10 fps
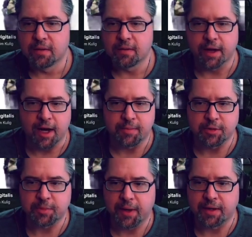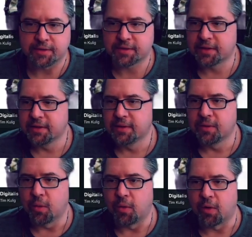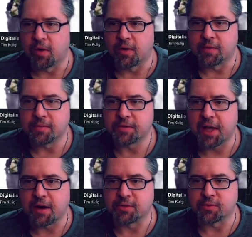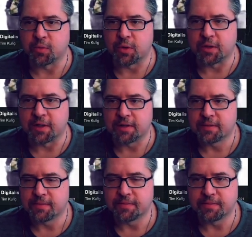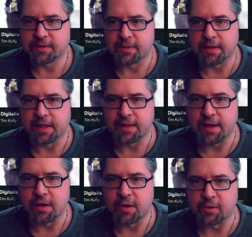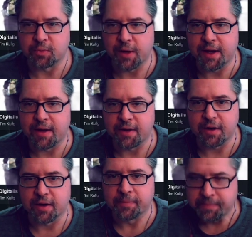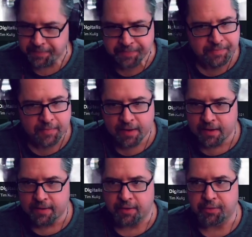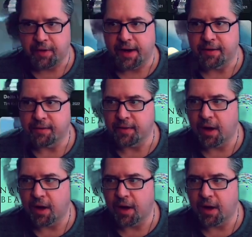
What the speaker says: like Hyperspace or Shadows of War, something like that, and it's way down here, that's fine.